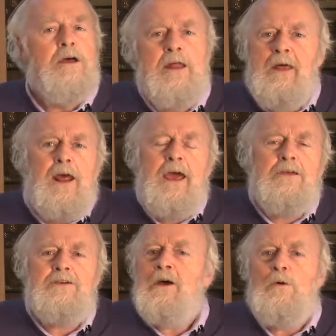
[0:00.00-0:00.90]
And then I
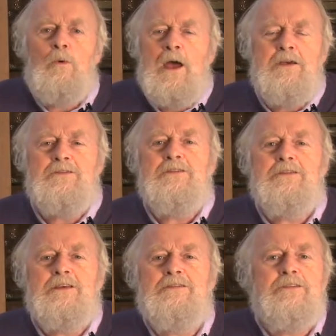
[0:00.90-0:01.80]
ask, why isn't
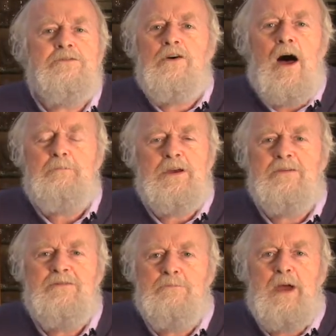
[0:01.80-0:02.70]
this the topic
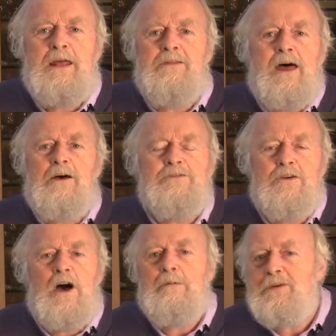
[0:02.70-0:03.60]
of debate in the House
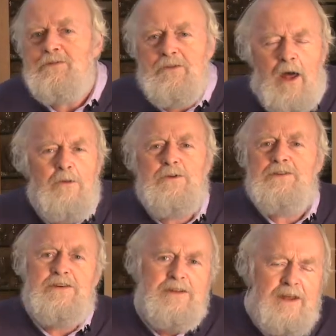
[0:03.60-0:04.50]
of Commons, not only
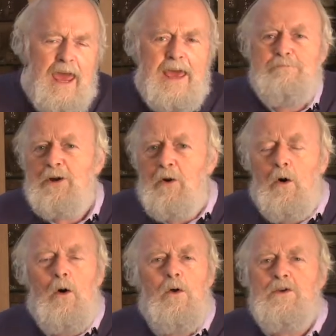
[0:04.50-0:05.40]
today, but
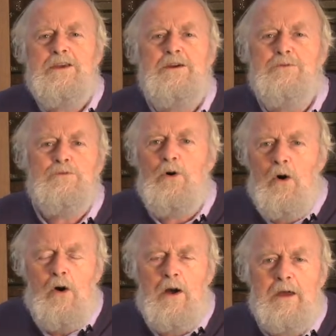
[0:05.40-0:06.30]
all year
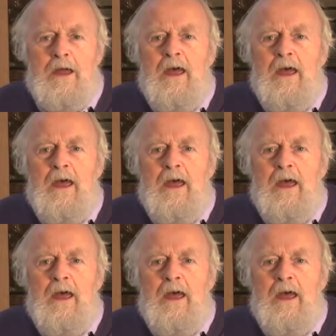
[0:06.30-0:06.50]
long?